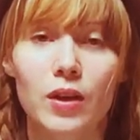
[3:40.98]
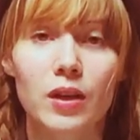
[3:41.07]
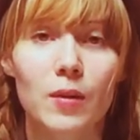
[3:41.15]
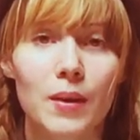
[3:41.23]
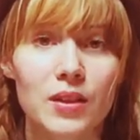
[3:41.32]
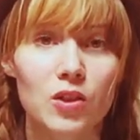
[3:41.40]

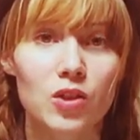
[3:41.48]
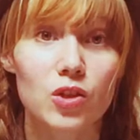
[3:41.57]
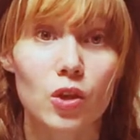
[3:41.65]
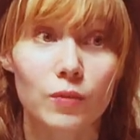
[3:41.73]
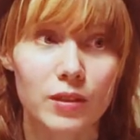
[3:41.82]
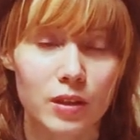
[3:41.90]
your
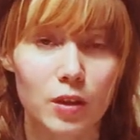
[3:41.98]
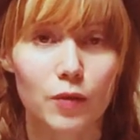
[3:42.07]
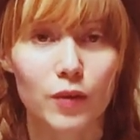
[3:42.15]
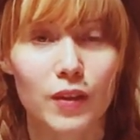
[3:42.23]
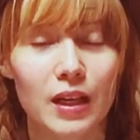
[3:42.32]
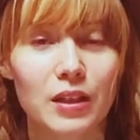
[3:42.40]
messages obviously
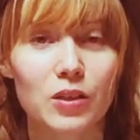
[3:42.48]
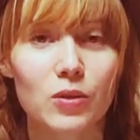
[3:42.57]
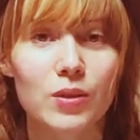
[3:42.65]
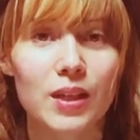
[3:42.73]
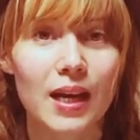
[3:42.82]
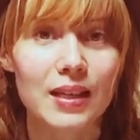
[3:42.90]
over the next
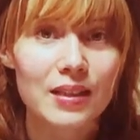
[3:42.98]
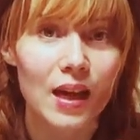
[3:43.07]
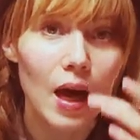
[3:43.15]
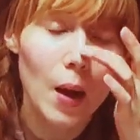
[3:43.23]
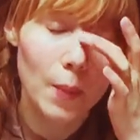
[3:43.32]
2 days,